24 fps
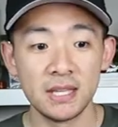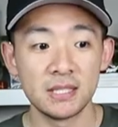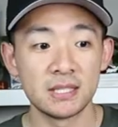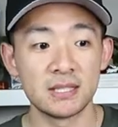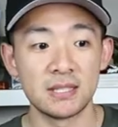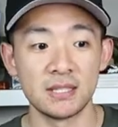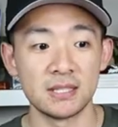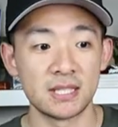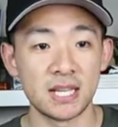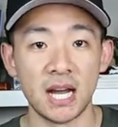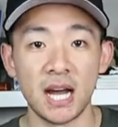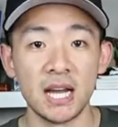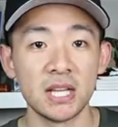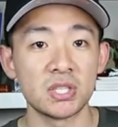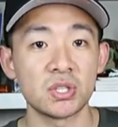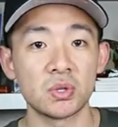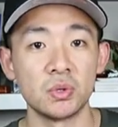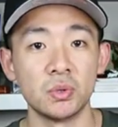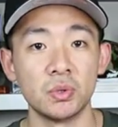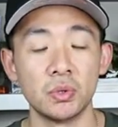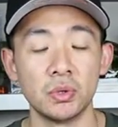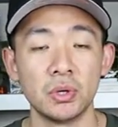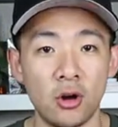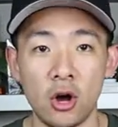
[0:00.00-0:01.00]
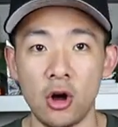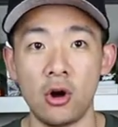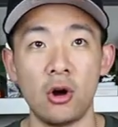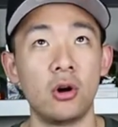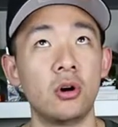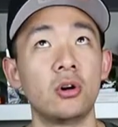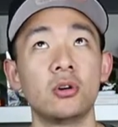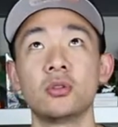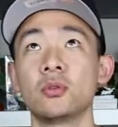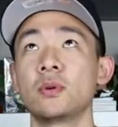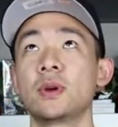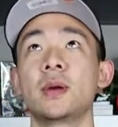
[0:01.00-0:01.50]
since high school,
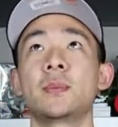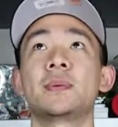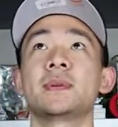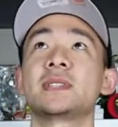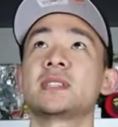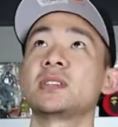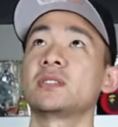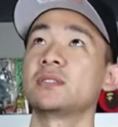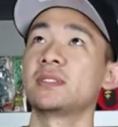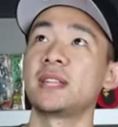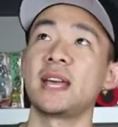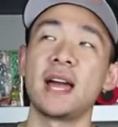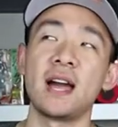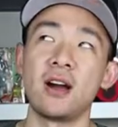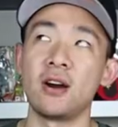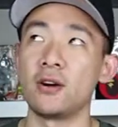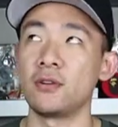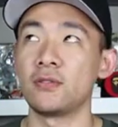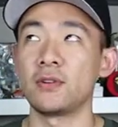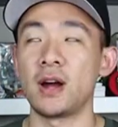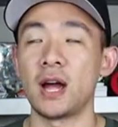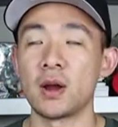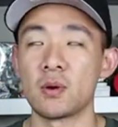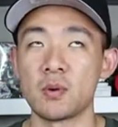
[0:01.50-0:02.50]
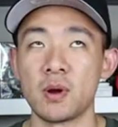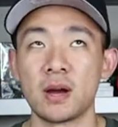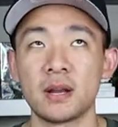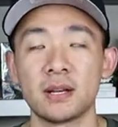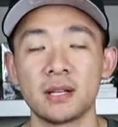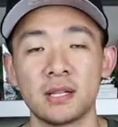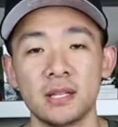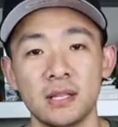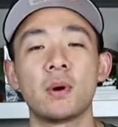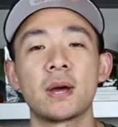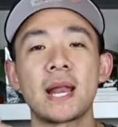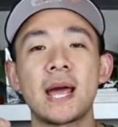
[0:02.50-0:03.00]
all the way up until now,
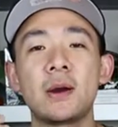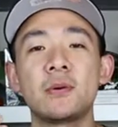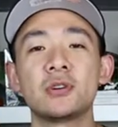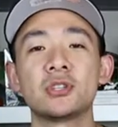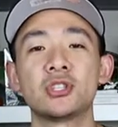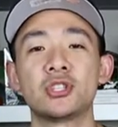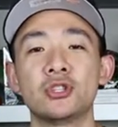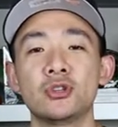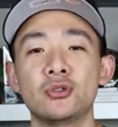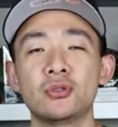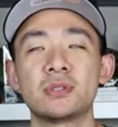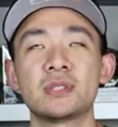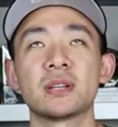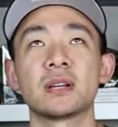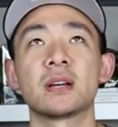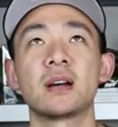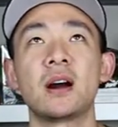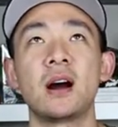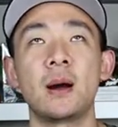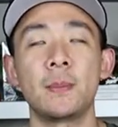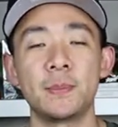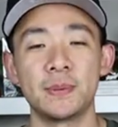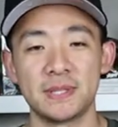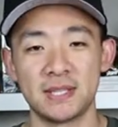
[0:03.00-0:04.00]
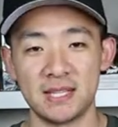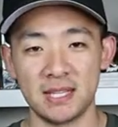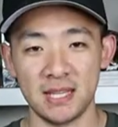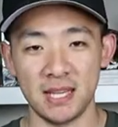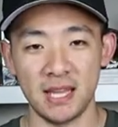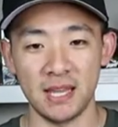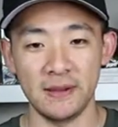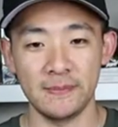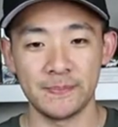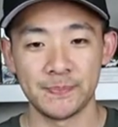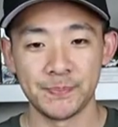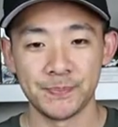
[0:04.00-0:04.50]
ironically. What I would do to
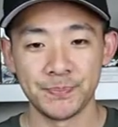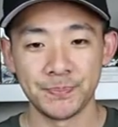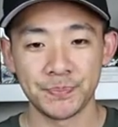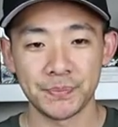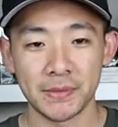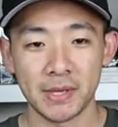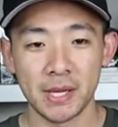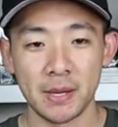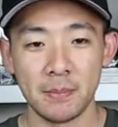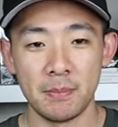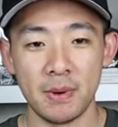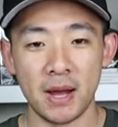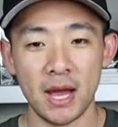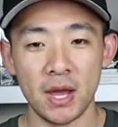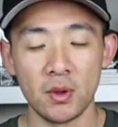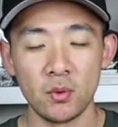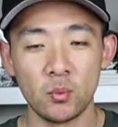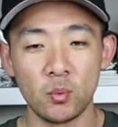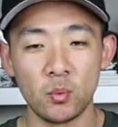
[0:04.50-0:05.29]
compensate my